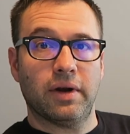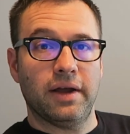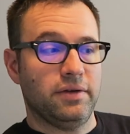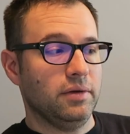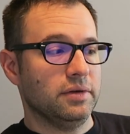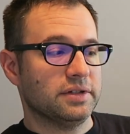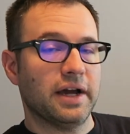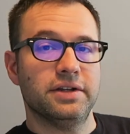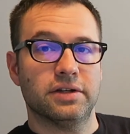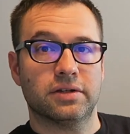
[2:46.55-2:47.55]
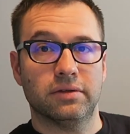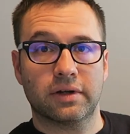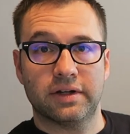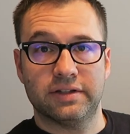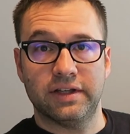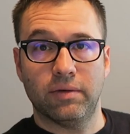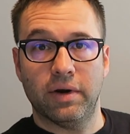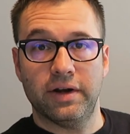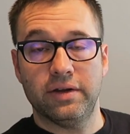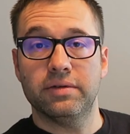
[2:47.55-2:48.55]
What I do is I just look to see
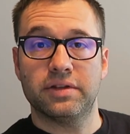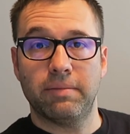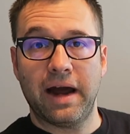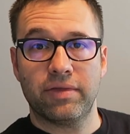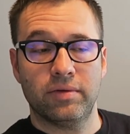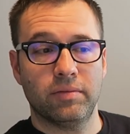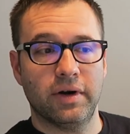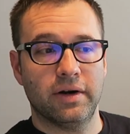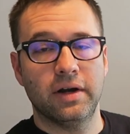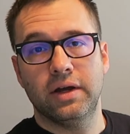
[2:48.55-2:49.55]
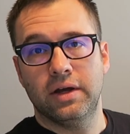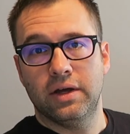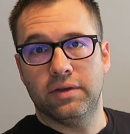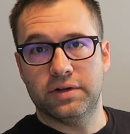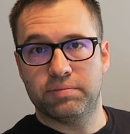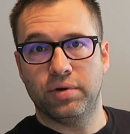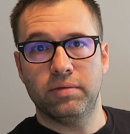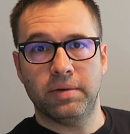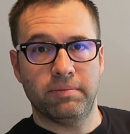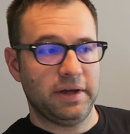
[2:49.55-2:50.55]
where he used the bathroom, where there's
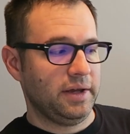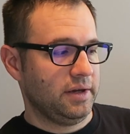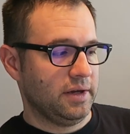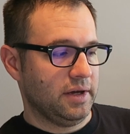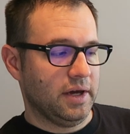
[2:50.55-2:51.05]
poop and pee,